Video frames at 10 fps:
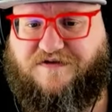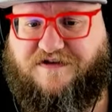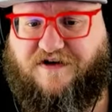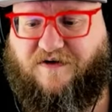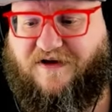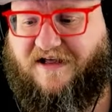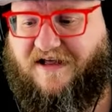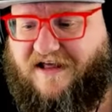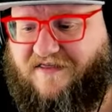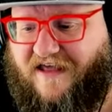So
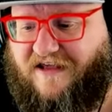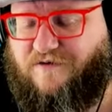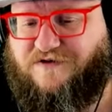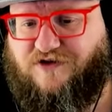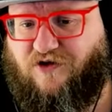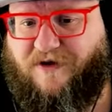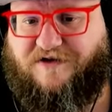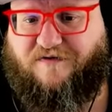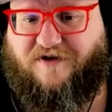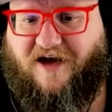thank you so much
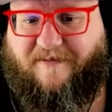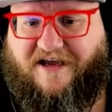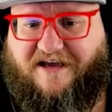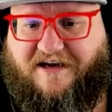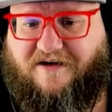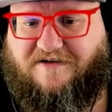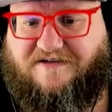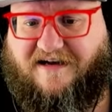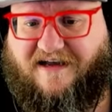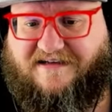for coming here
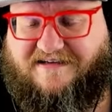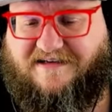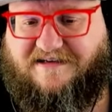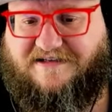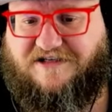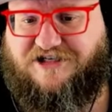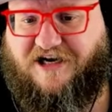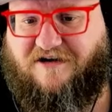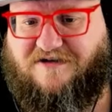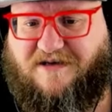today to
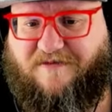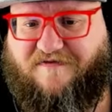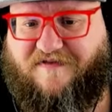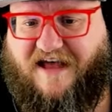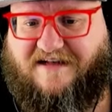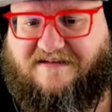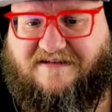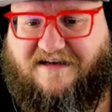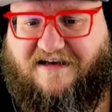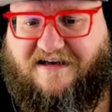share some of that
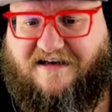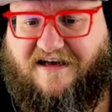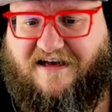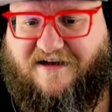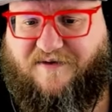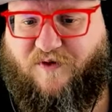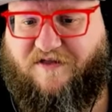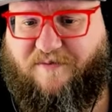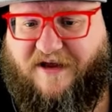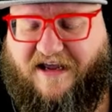
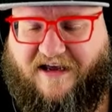with me.